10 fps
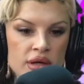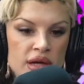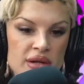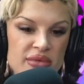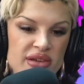
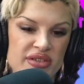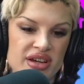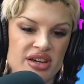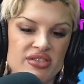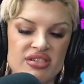And I'm like, fuck, I
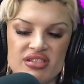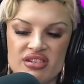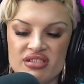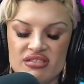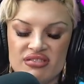haven't
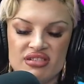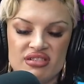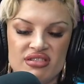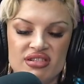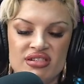
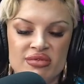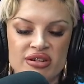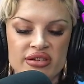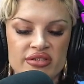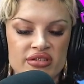done stand-up, and
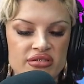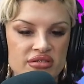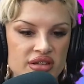now I have to go do,